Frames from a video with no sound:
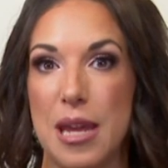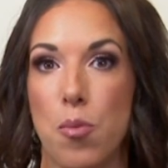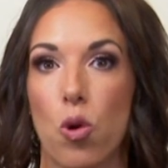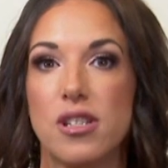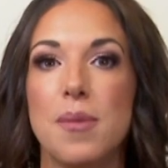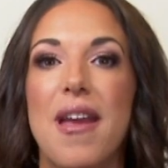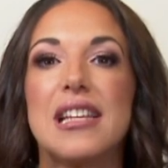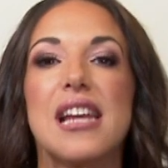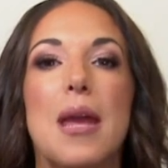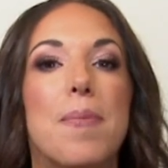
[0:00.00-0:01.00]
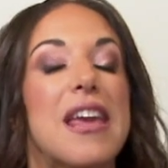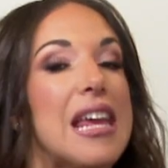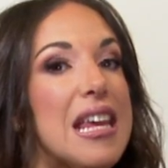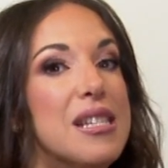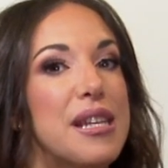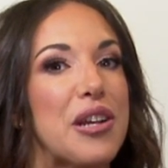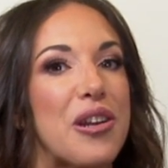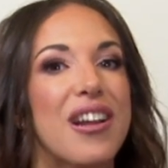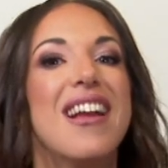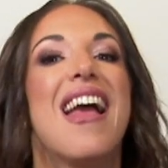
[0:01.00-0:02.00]
keyboard to make typing
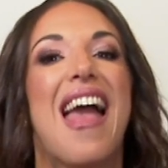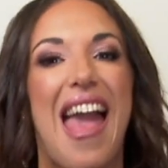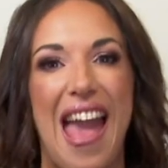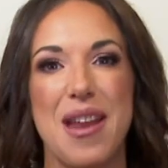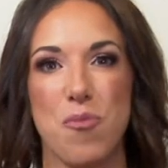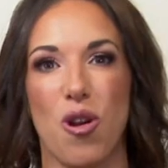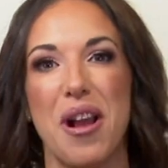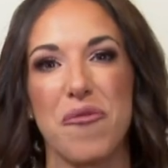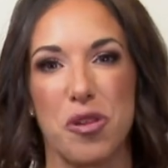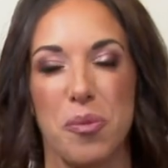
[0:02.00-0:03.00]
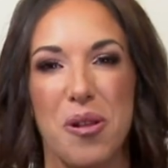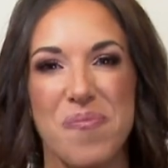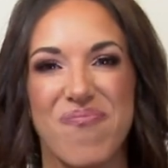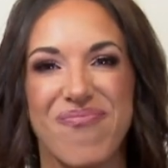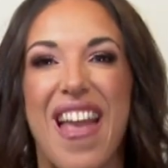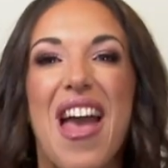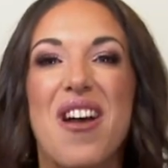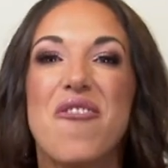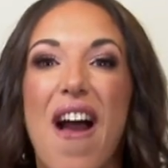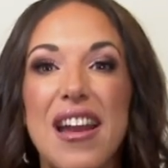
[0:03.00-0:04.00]
easier and more comfortable.
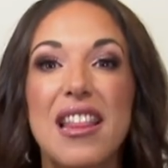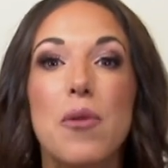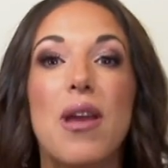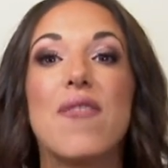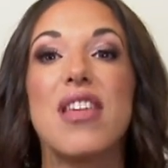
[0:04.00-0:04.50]
Finally, we have